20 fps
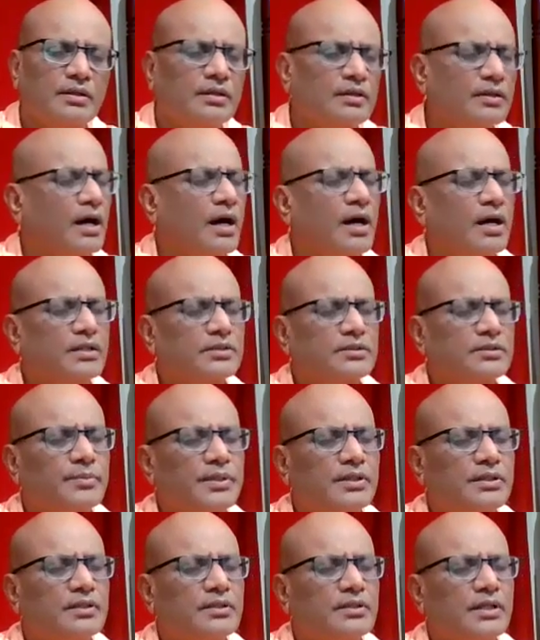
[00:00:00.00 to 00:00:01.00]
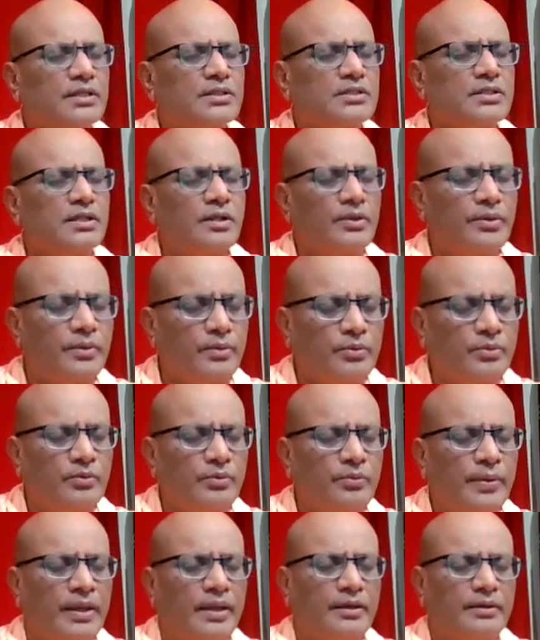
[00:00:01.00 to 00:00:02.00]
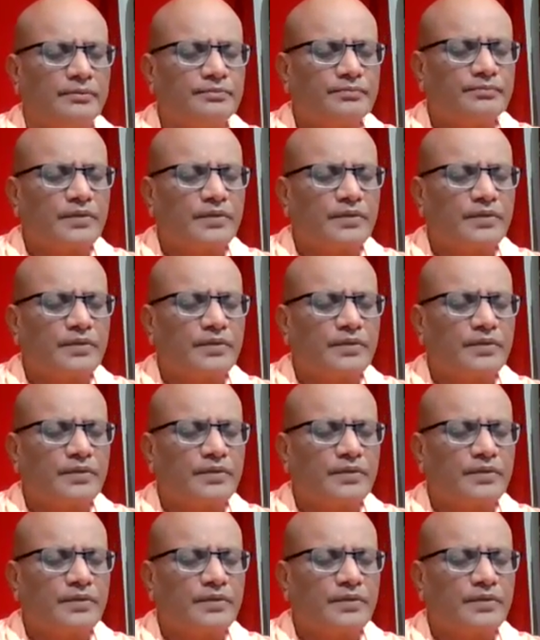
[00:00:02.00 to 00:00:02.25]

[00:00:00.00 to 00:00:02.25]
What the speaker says: The Atman is in no way